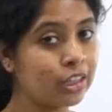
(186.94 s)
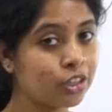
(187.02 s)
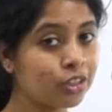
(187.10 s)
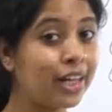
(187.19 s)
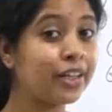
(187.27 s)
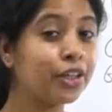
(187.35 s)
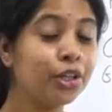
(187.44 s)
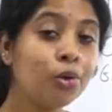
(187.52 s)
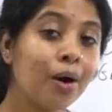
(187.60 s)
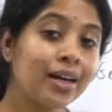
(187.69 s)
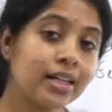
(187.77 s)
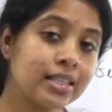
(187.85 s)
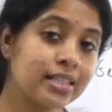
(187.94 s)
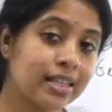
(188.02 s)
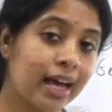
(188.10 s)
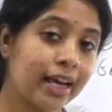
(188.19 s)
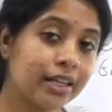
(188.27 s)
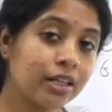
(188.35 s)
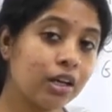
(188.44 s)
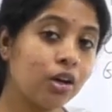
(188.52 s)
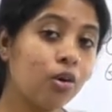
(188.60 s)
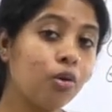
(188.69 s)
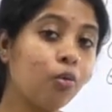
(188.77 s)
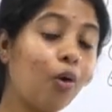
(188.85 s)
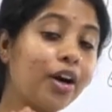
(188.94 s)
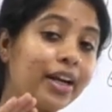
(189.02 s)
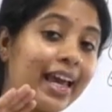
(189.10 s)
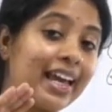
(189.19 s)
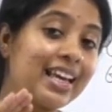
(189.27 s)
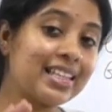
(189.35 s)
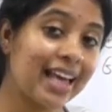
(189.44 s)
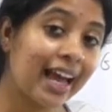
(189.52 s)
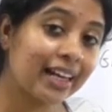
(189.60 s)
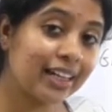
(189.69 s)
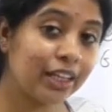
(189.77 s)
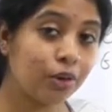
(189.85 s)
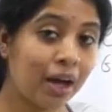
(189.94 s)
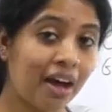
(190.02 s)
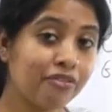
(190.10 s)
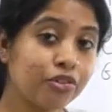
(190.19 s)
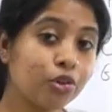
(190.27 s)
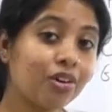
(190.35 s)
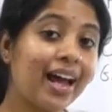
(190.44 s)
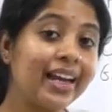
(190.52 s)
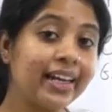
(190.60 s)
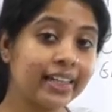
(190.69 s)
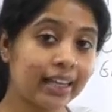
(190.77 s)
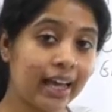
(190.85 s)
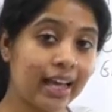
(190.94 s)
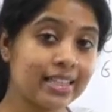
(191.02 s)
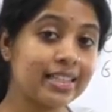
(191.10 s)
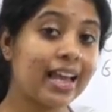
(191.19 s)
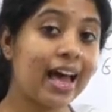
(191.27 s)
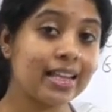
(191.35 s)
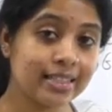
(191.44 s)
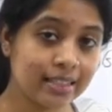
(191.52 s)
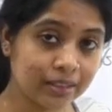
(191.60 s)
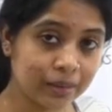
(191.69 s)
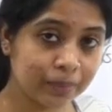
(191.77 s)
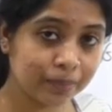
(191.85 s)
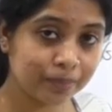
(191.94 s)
so that you understand what exactly you have to write as an answer.